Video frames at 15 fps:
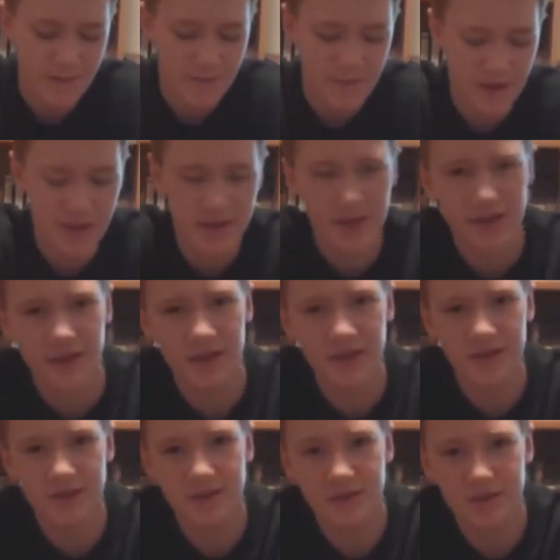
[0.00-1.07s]
But then
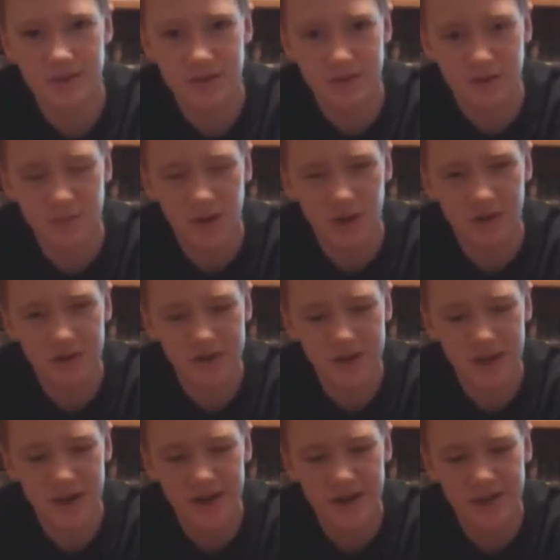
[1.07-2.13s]
the smaller
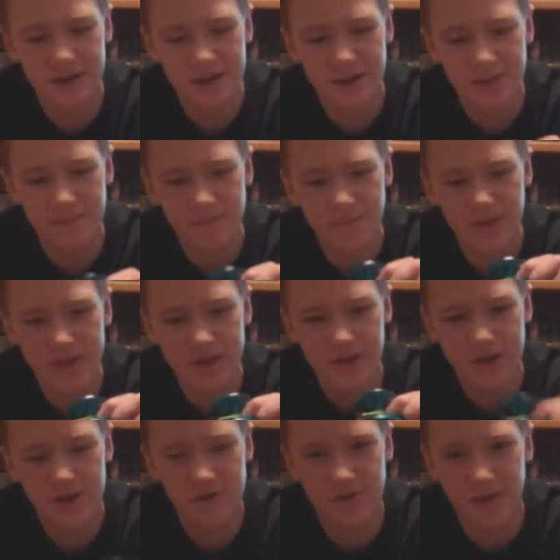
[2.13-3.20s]
size is
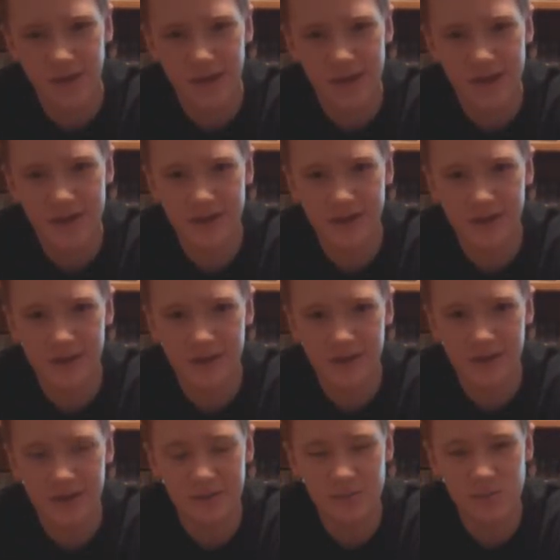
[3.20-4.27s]
good for getting
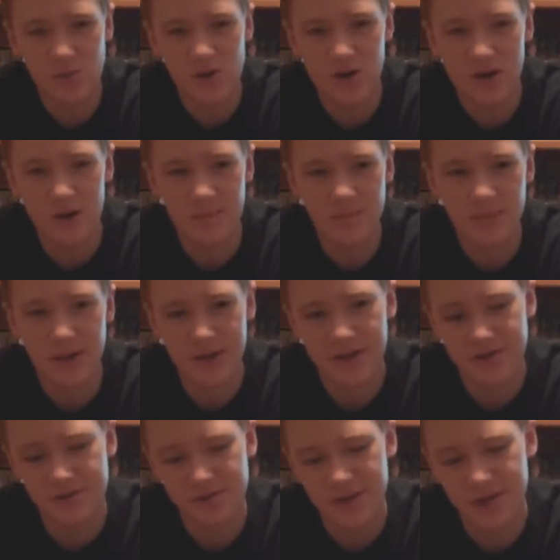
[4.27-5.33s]
more
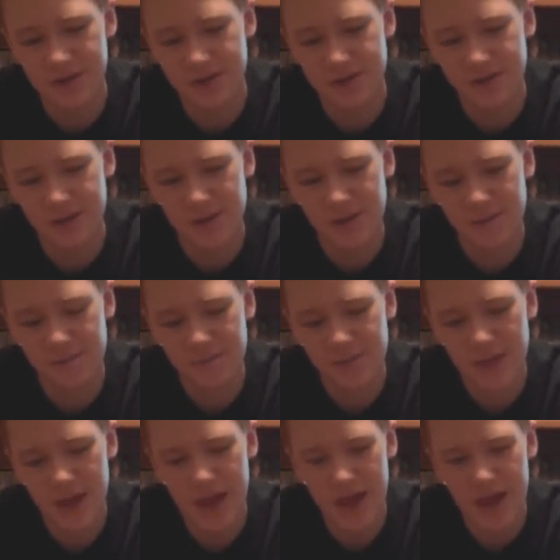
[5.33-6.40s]
complex tricks,
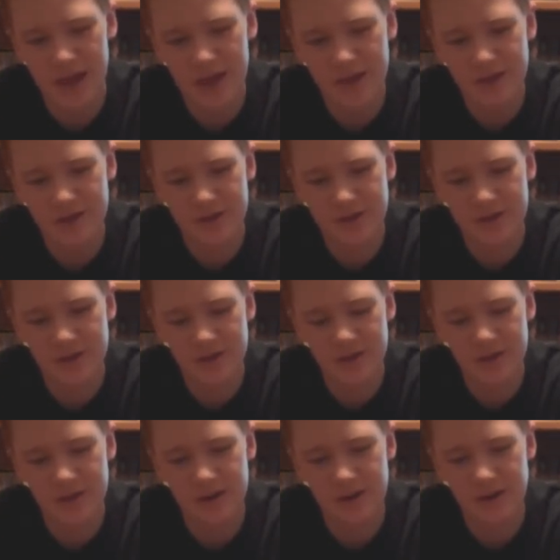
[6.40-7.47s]
and
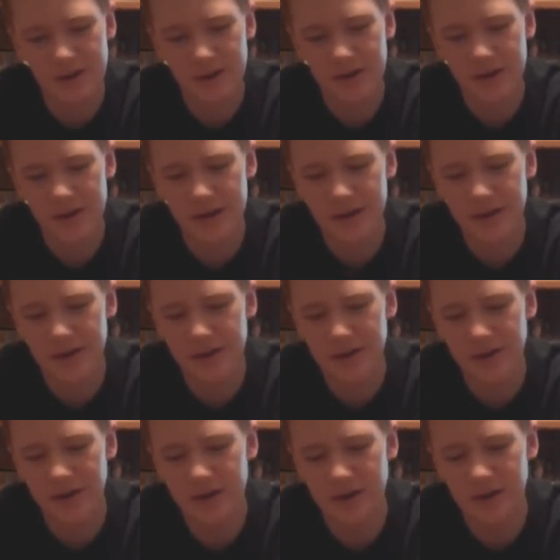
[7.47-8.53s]
it
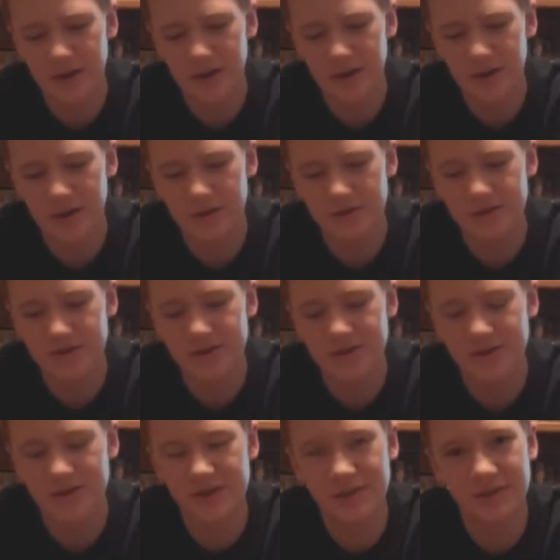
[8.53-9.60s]
also
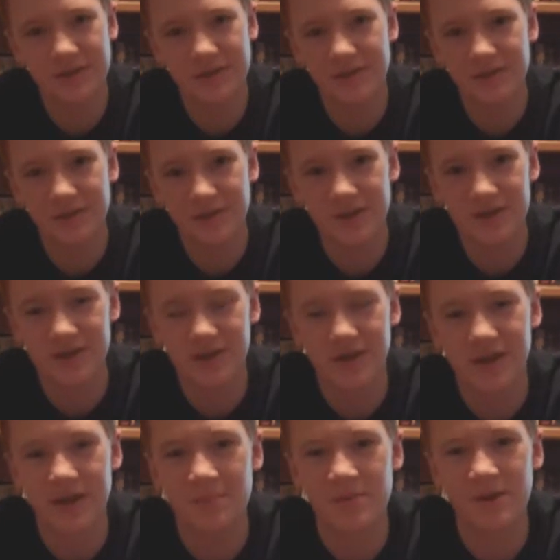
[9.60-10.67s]
is easier to
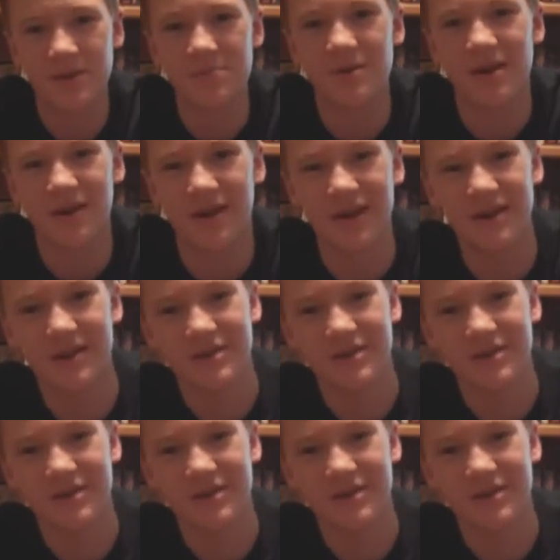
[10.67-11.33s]
keep in your pocket